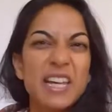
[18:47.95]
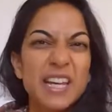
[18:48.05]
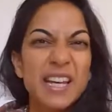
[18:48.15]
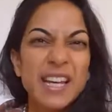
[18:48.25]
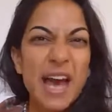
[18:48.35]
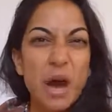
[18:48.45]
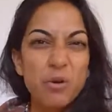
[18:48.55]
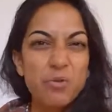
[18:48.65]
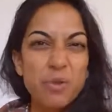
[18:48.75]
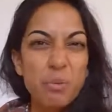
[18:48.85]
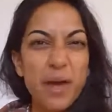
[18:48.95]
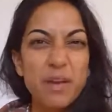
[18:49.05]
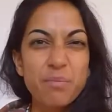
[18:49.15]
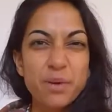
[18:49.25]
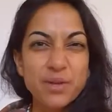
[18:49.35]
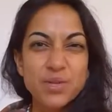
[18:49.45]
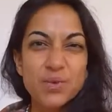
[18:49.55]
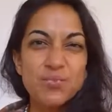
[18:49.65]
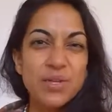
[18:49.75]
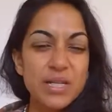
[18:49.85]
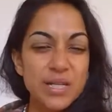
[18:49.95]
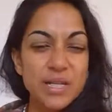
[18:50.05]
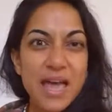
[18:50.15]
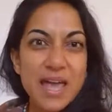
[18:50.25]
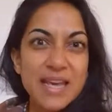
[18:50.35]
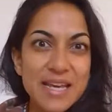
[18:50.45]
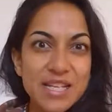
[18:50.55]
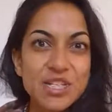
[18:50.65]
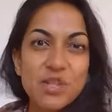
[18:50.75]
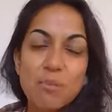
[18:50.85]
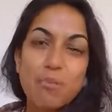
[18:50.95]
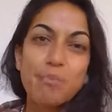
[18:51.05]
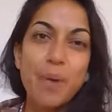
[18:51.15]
ink out of the paper, to really get into the